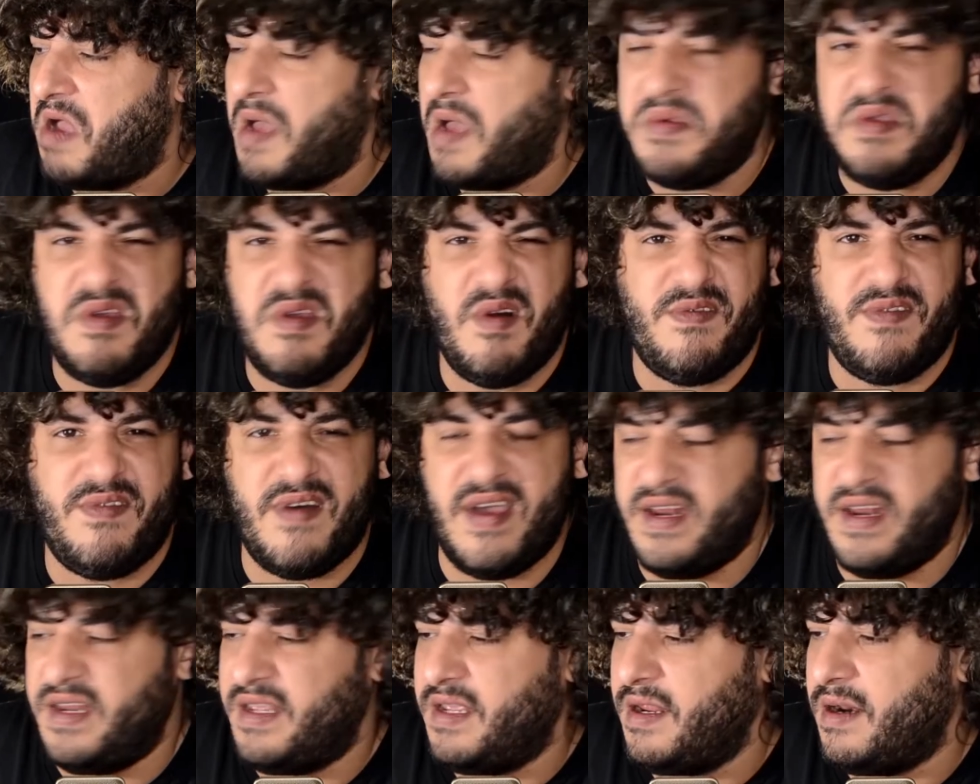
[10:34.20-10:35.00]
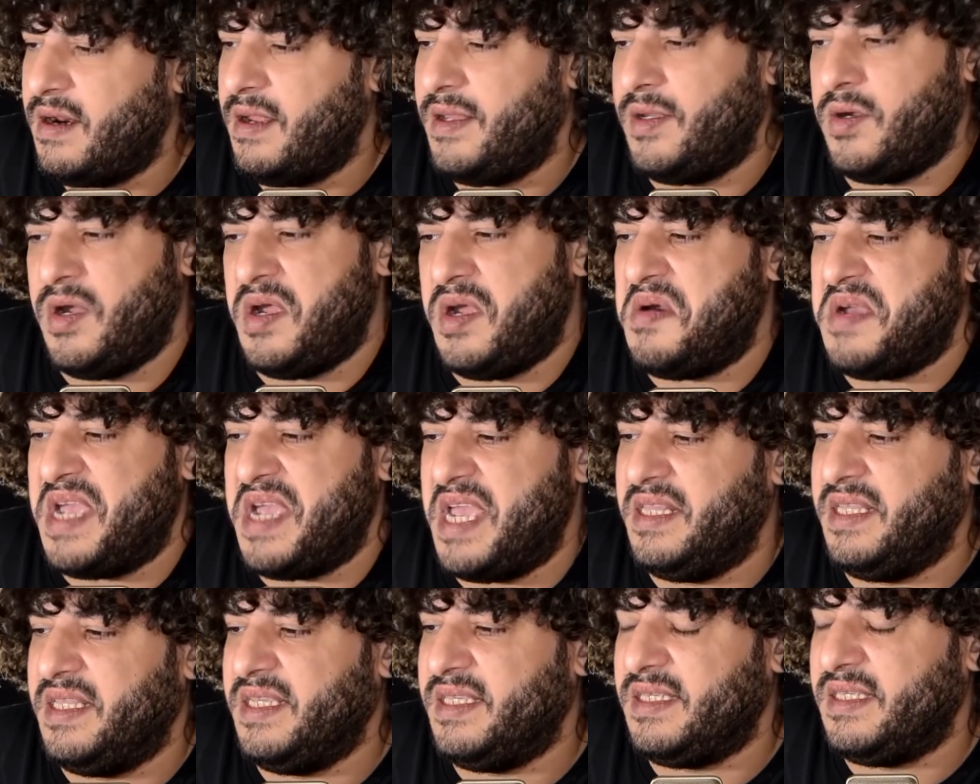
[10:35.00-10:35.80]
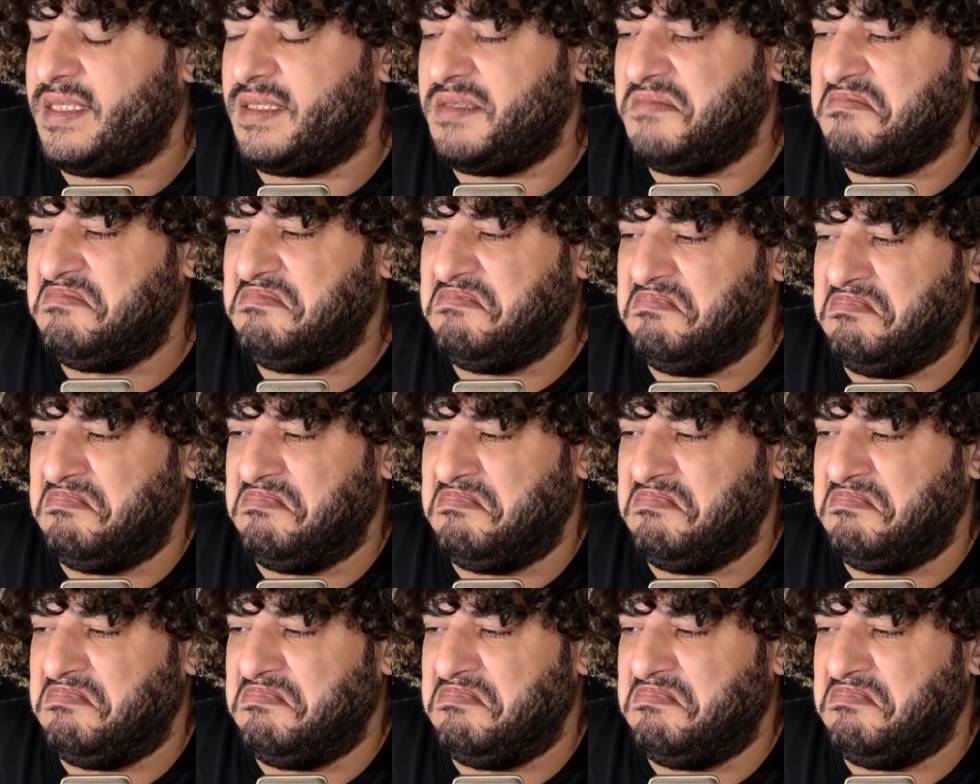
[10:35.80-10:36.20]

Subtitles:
you're fine here. Okay, this is...